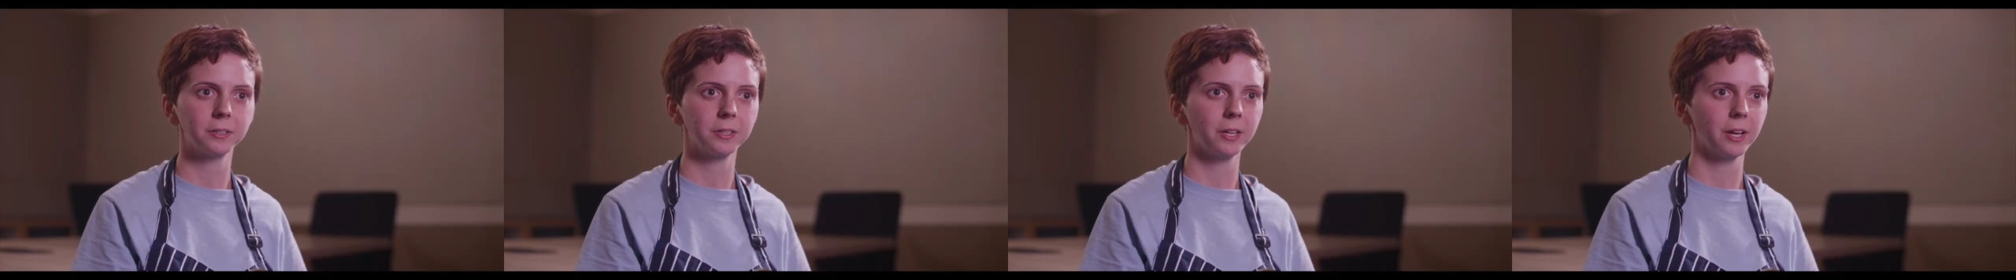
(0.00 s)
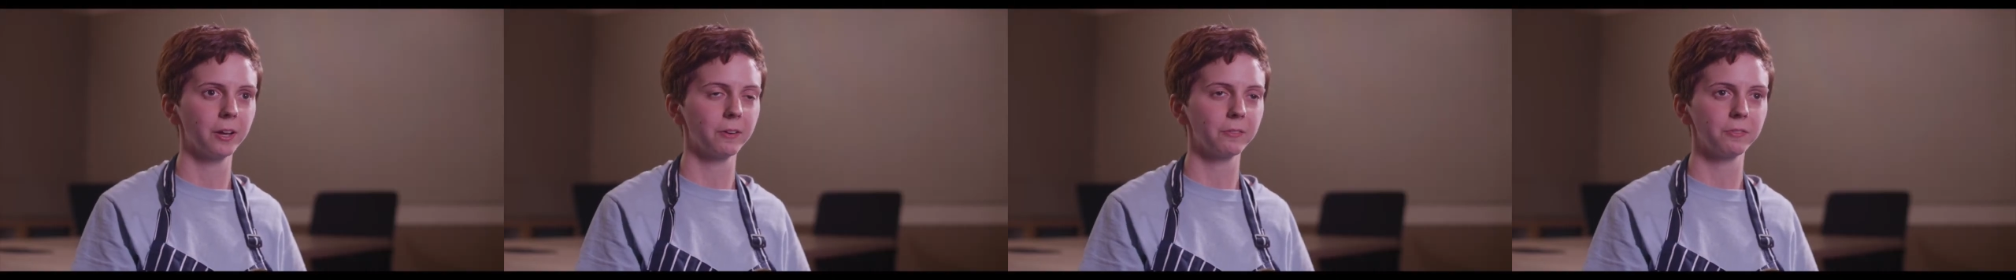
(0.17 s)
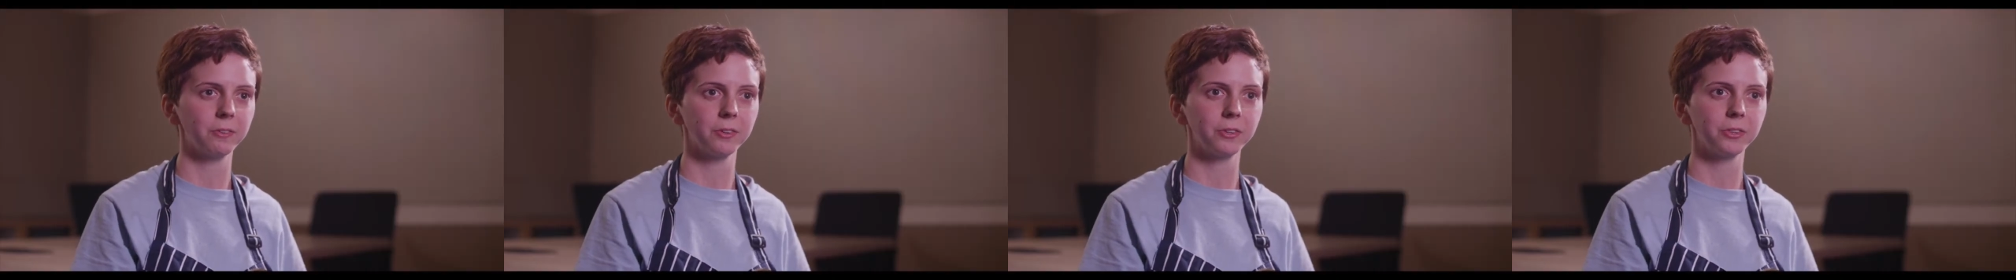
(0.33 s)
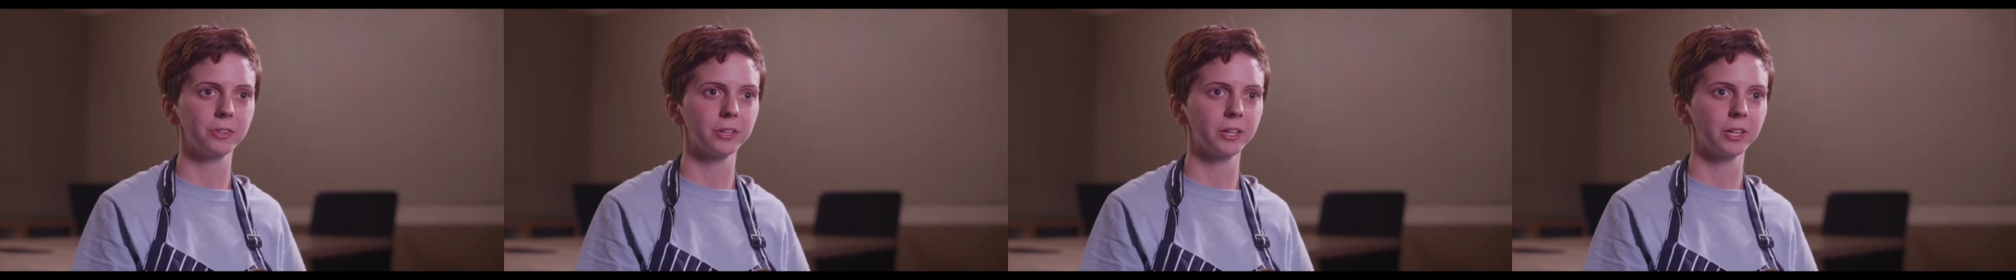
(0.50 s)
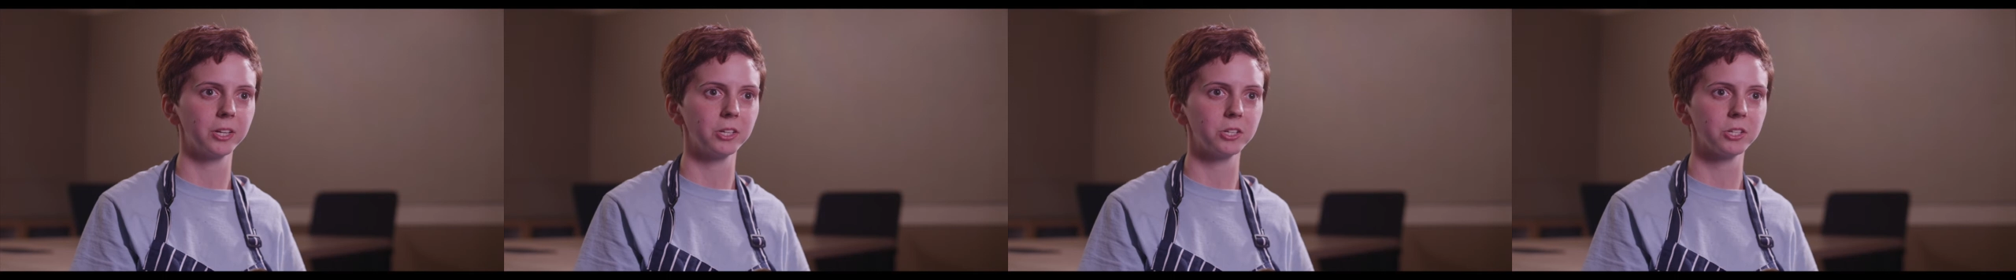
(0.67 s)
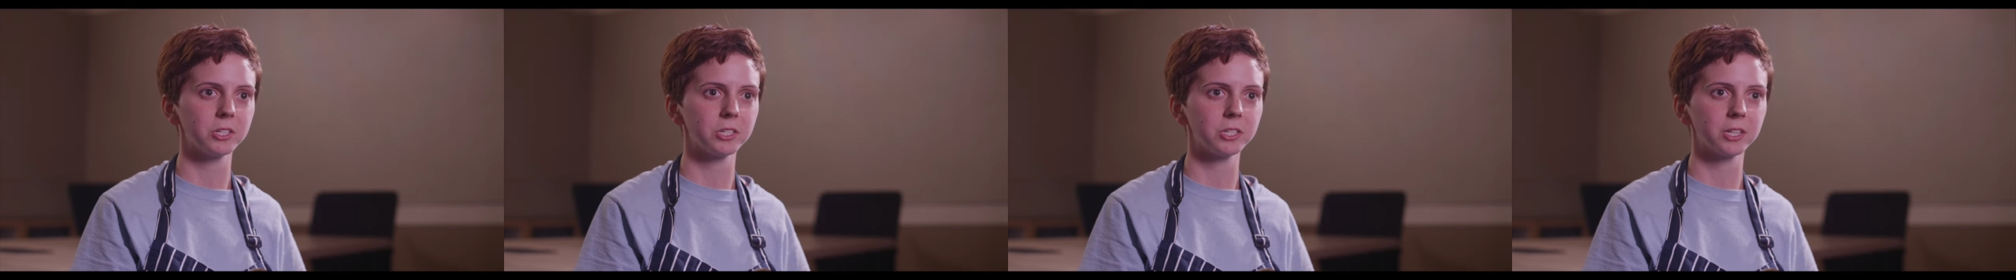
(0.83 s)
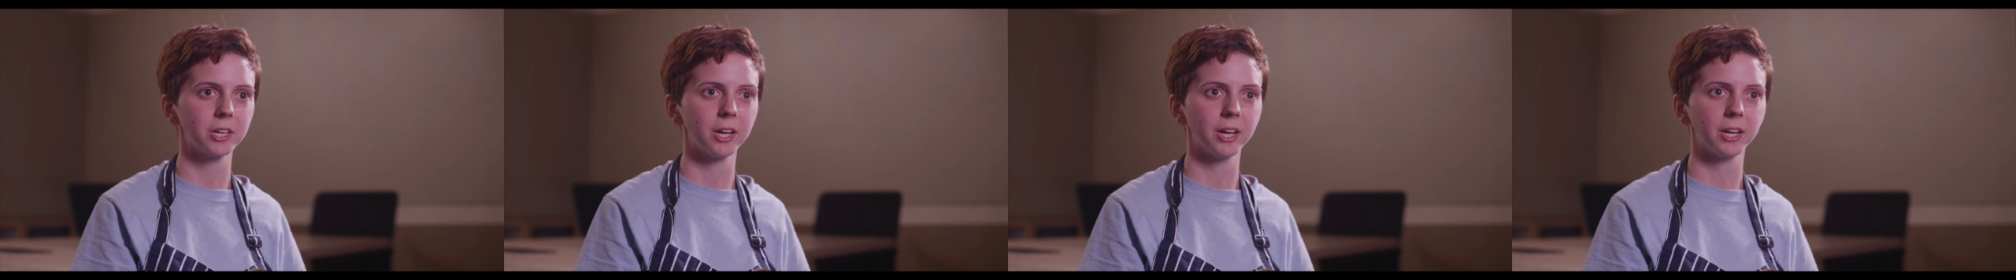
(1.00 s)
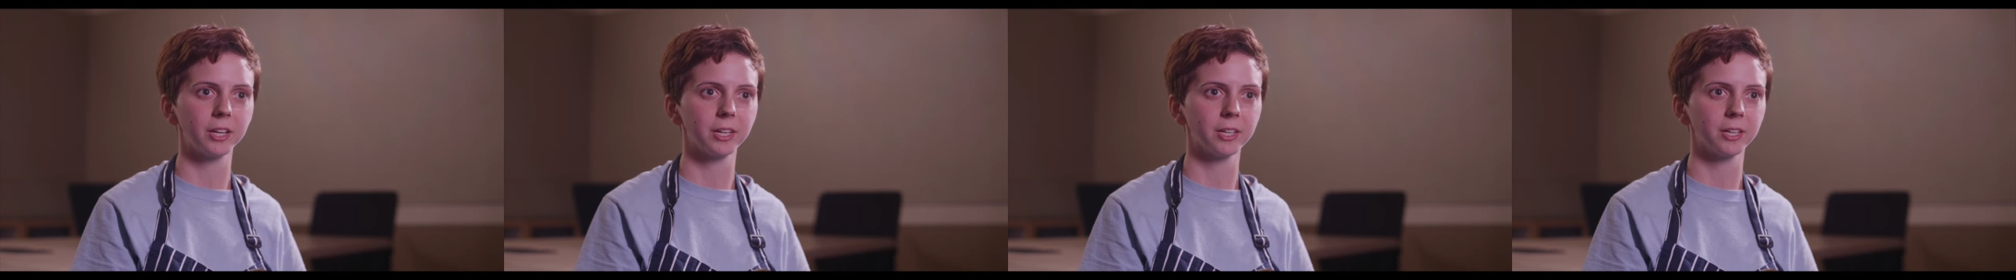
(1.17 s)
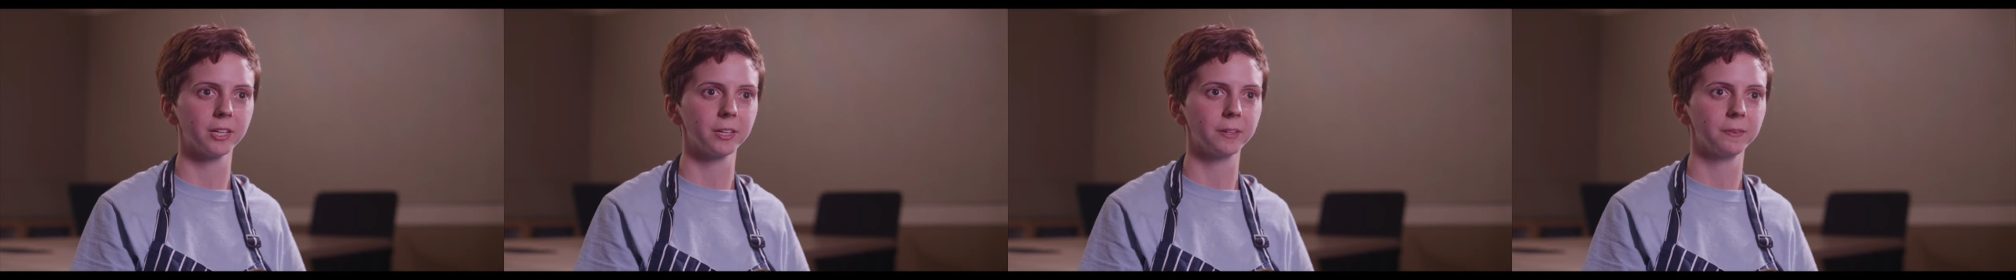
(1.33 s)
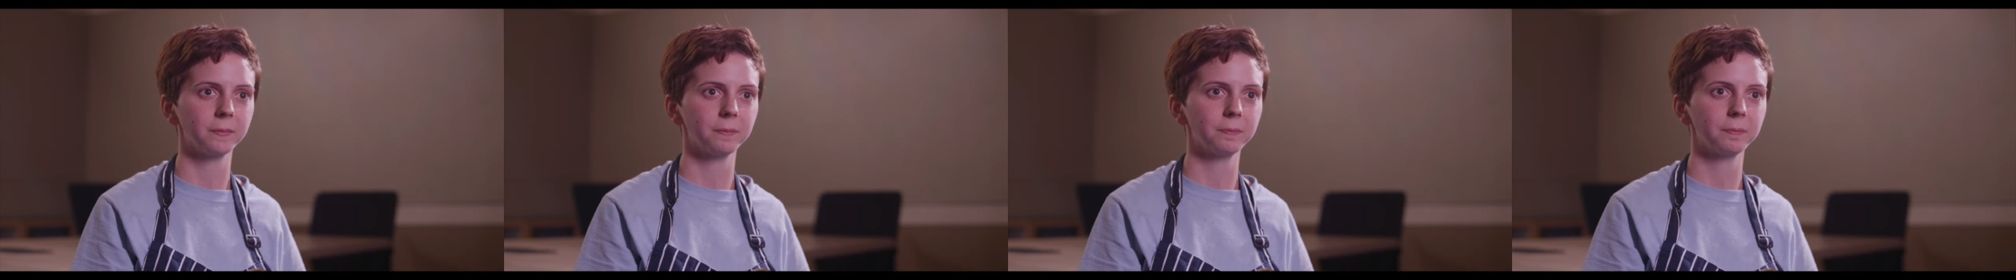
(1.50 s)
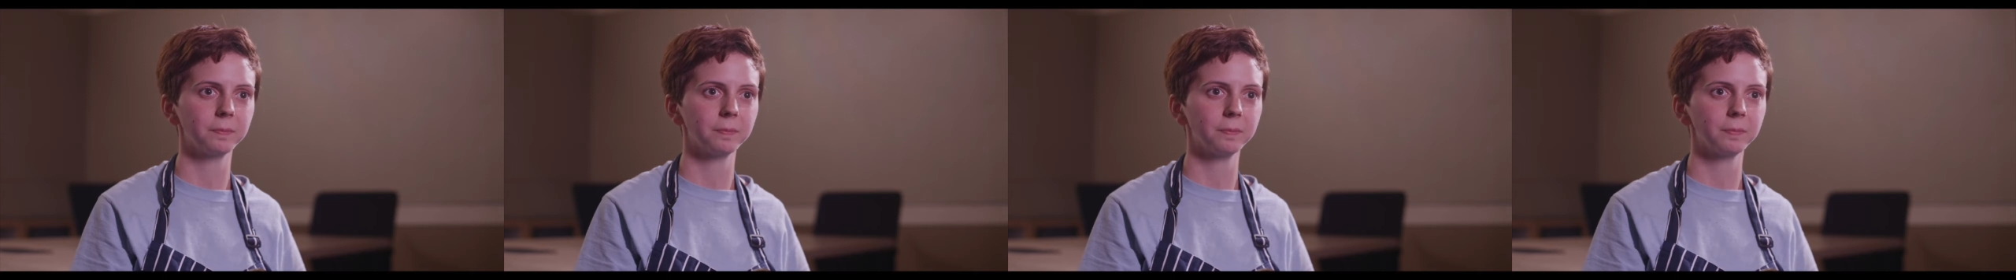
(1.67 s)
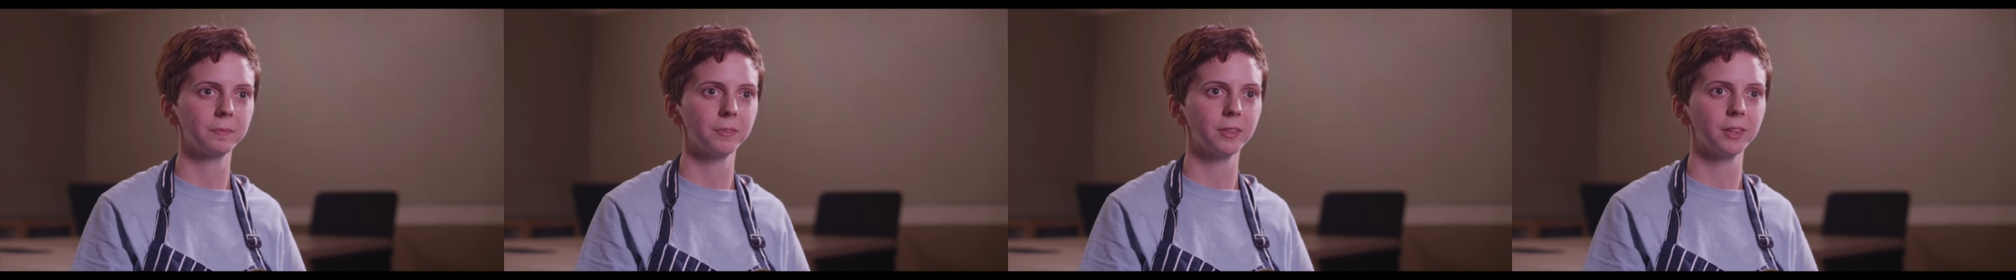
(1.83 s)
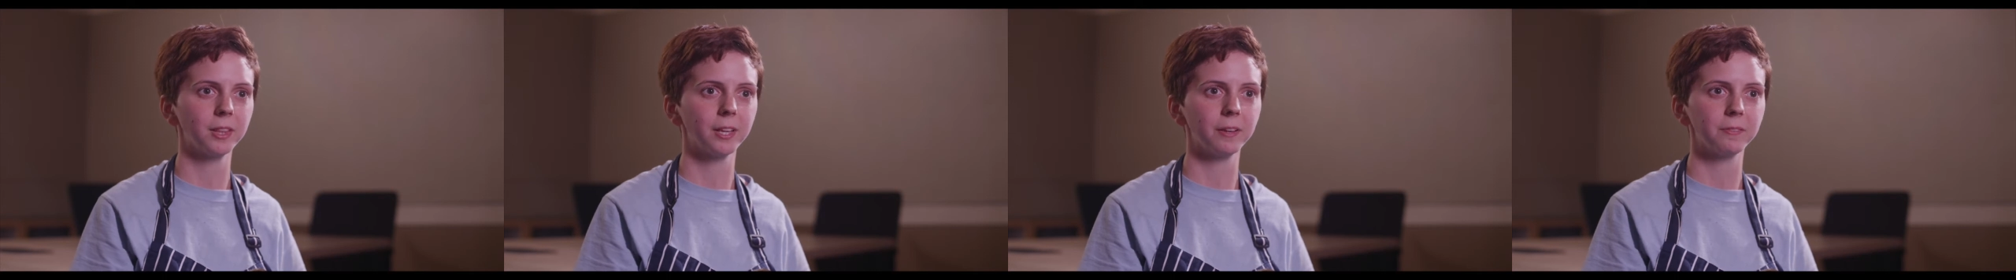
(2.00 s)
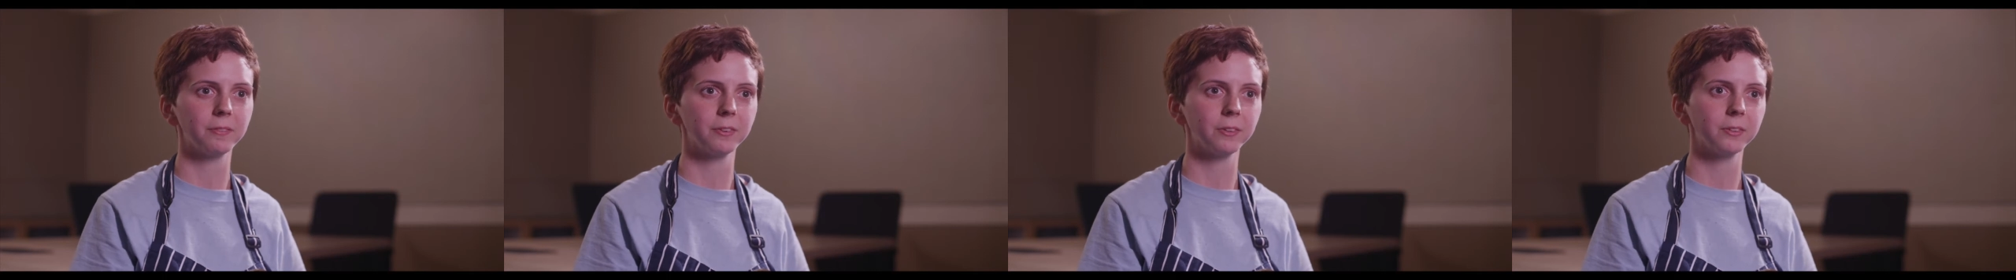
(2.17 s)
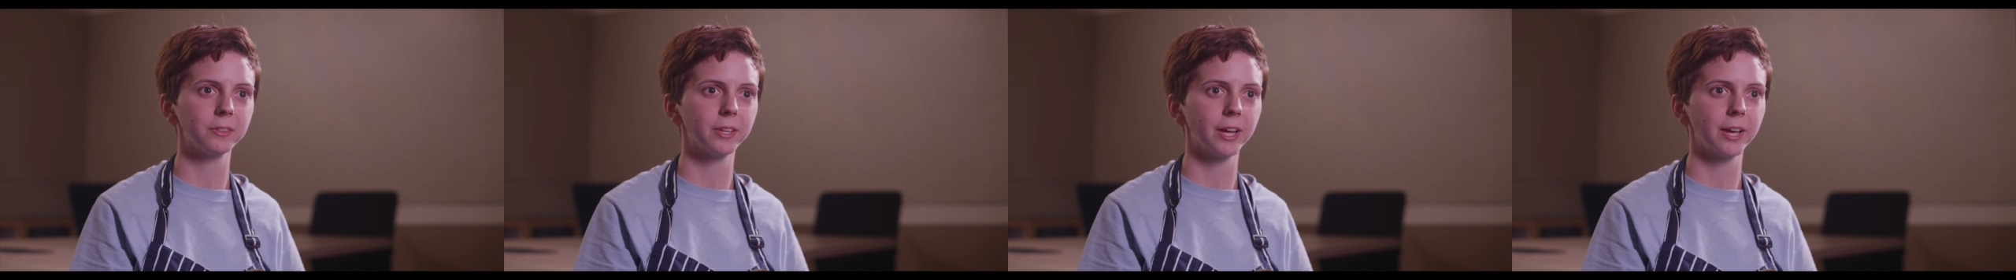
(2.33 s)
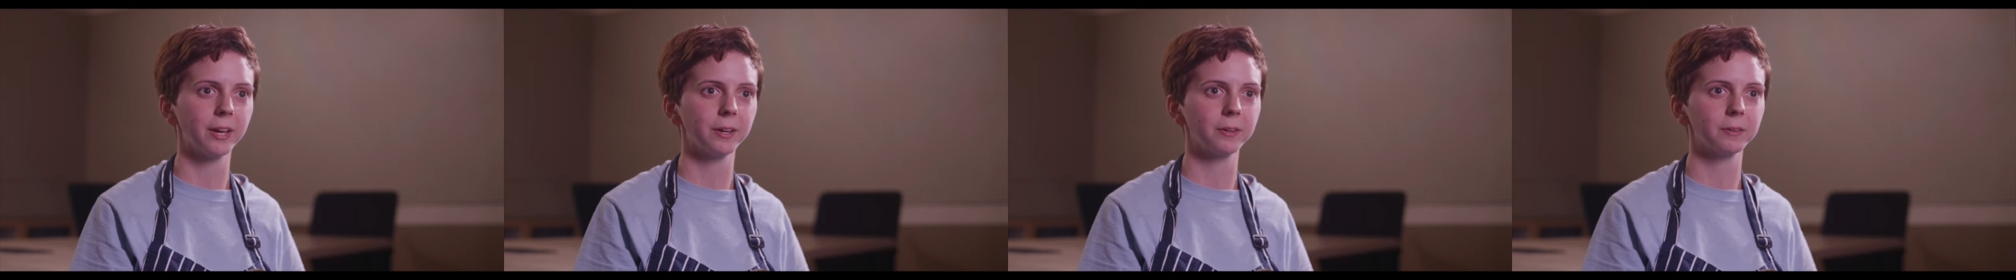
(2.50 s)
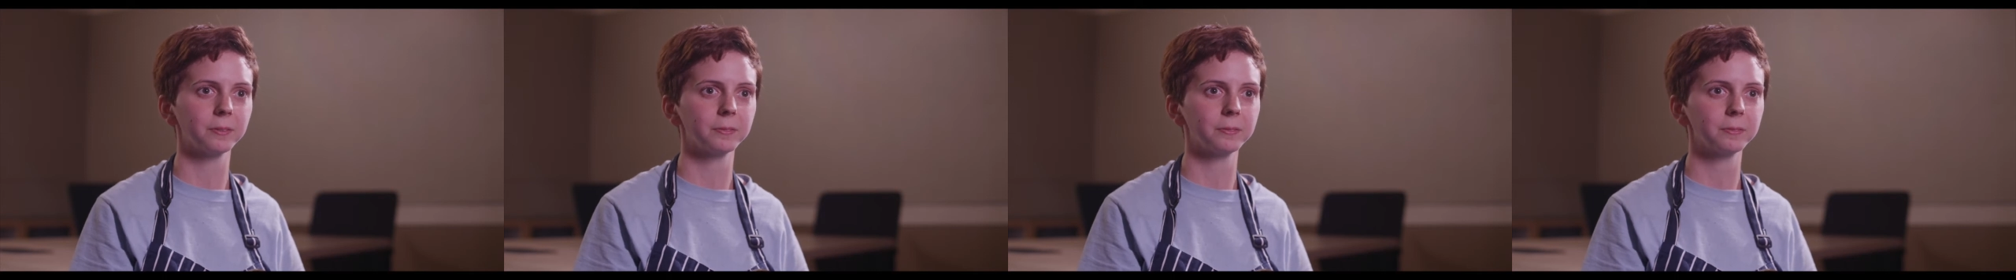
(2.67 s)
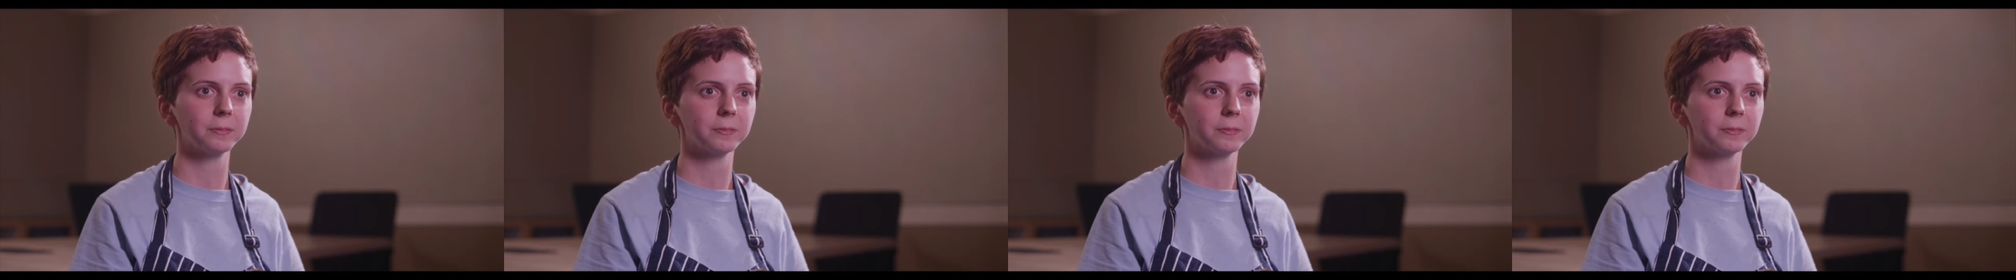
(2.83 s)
everything just kind of leveled out.